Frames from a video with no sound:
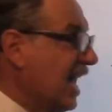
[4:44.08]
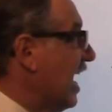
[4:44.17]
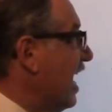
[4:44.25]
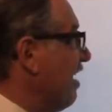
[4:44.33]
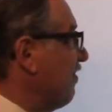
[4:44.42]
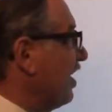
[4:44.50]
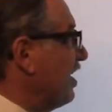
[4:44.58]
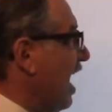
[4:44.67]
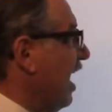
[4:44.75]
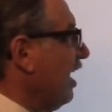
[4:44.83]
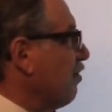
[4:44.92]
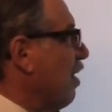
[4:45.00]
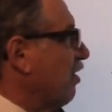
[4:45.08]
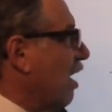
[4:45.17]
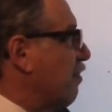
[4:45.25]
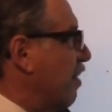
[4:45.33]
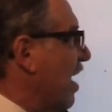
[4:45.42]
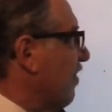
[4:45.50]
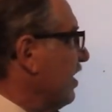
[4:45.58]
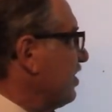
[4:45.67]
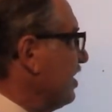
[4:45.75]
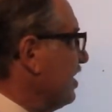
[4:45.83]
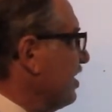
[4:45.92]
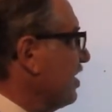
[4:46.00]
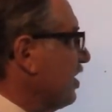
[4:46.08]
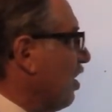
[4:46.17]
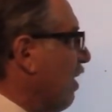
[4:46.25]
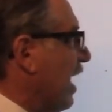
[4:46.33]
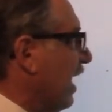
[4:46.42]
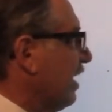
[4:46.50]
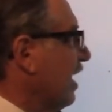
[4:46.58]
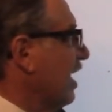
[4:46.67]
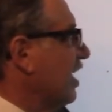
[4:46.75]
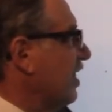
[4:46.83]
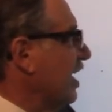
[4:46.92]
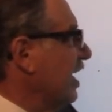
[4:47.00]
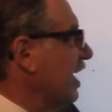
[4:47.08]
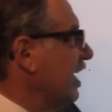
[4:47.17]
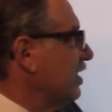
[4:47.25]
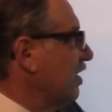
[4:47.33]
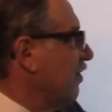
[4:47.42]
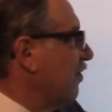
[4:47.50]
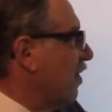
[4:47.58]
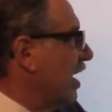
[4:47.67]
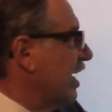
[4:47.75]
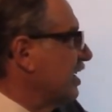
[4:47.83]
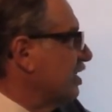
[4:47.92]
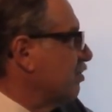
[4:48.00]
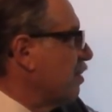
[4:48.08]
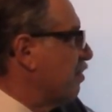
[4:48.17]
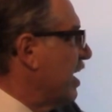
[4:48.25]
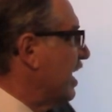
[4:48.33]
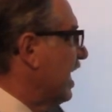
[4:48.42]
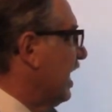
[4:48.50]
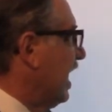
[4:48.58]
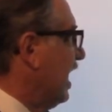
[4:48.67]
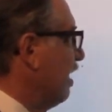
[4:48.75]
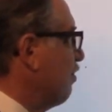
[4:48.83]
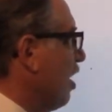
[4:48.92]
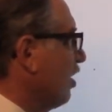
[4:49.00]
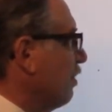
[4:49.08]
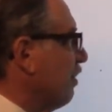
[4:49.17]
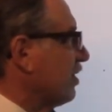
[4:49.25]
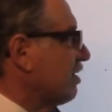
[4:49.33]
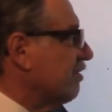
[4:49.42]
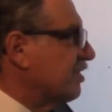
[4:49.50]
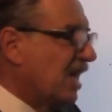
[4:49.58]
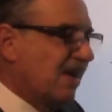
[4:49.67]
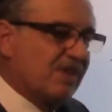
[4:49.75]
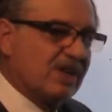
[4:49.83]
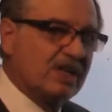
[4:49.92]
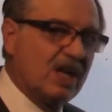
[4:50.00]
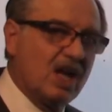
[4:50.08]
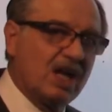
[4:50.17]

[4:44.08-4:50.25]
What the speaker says: If the documentary hypothesis is correct, these phrases repeating in multiples of 7,